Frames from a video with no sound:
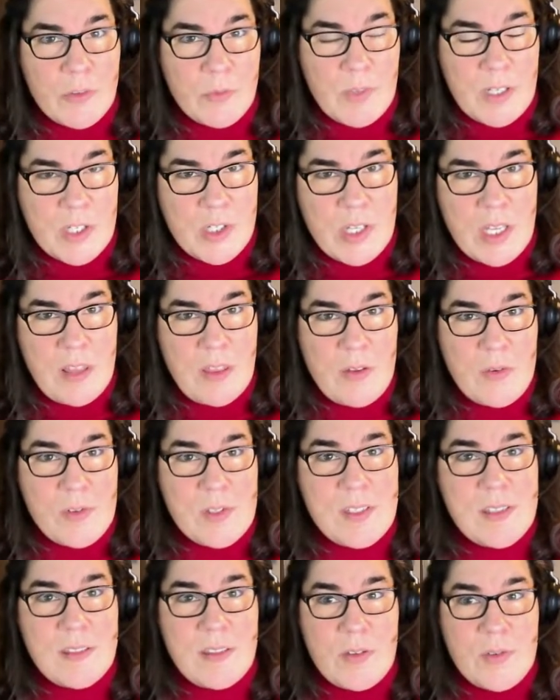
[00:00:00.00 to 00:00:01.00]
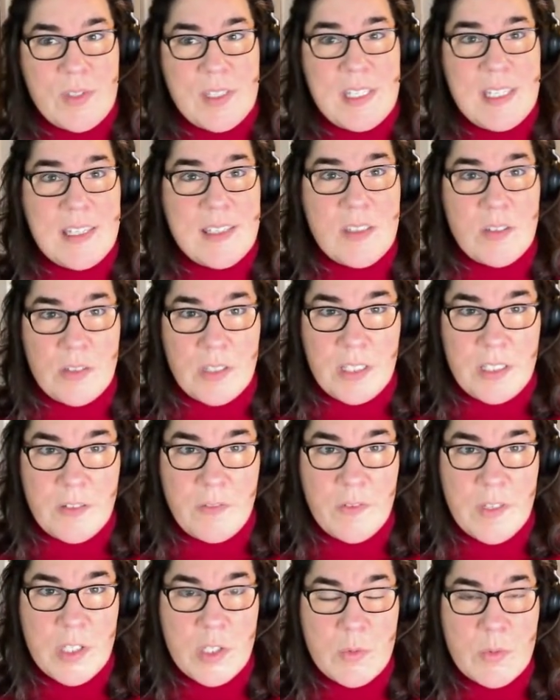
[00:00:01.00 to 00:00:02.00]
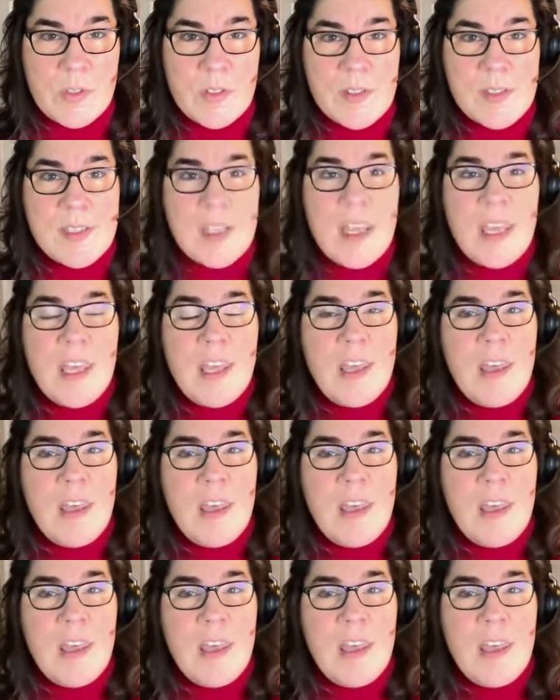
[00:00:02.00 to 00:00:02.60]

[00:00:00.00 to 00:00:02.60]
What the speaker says: reaching those seasonal individuals.